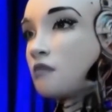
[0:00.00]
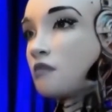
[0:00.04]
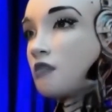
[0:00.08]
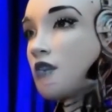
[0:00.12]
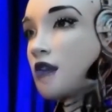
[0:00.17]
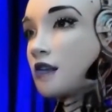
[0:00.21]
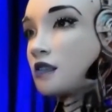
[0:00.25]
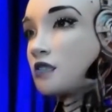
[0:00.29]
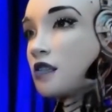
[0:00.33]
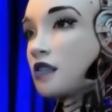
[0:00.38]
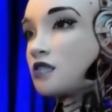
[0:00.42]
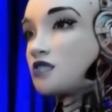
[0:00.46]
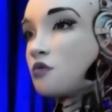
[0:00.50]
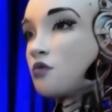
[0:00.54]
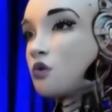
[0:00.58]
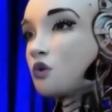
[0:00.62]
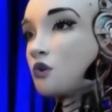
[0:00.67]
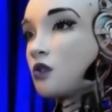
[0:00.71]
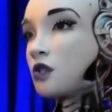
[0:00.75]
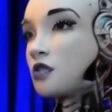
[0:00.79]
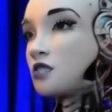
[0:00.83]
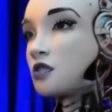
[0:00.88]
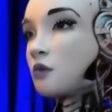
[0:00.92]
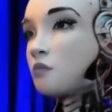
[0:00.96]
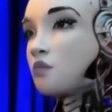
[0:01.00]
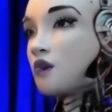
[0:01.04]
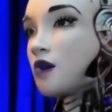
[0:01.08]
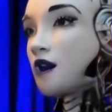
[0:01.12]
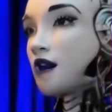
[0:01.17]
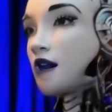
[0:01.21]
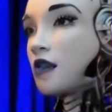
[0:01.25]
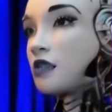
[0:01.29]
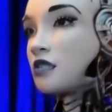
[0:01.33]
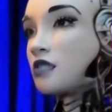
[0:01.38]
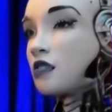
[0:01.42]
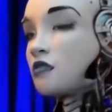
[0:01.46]
And this rule is
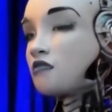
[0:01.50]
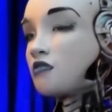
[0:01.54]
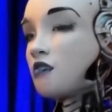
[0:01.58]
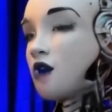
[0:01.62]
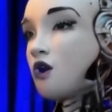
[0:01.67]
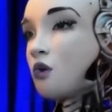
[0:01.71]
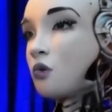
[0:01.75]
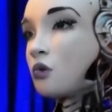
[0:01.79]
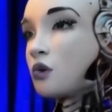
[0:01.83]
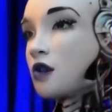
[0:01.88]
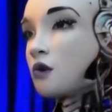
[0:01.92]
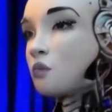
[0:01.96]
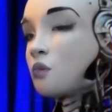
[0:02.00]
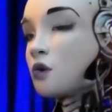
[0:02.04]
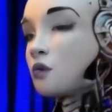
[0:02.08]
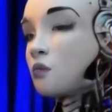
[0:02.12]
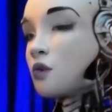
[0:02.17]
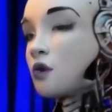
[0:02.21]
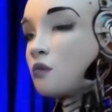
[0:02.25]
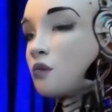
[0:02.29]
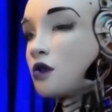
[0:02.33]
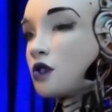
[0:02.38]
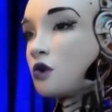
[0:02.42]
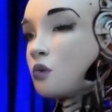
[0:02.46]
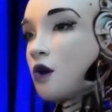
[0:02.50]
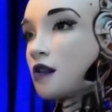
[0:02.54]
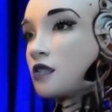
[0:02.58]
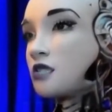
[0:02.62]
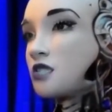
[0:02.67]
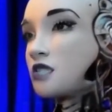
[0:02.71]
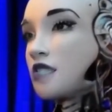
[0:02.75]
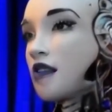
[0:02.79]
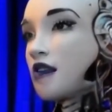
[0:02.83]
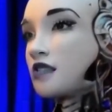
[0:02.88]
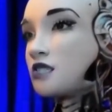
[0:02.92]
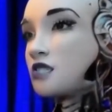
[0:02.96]
applied only when we
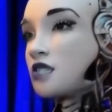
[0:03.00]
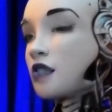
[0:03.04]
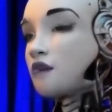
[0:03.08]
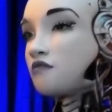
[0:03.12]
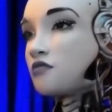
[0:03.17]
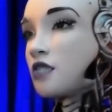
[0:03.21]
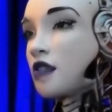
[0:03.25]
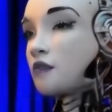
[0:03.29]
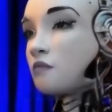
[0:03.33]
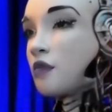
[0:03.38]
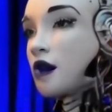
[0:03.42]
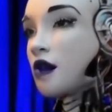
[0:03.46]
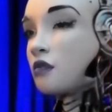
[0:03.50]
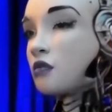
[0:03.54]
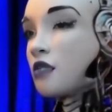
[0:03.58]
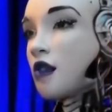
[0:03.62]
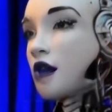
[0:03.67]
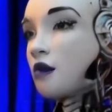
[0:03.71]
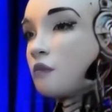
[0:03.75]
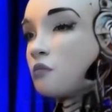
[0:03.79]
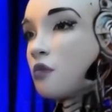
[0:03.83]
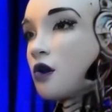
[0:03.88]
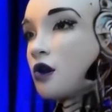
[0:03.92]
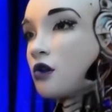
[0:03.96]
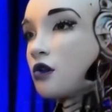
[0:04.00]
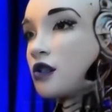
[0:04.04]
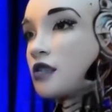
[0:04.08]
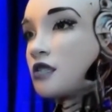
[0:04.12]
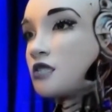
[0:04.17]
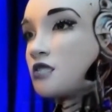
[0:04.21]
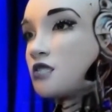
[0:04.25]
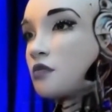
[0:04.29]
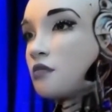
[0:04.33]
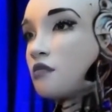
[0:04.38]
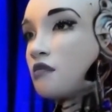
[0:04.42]
request SFML libraries.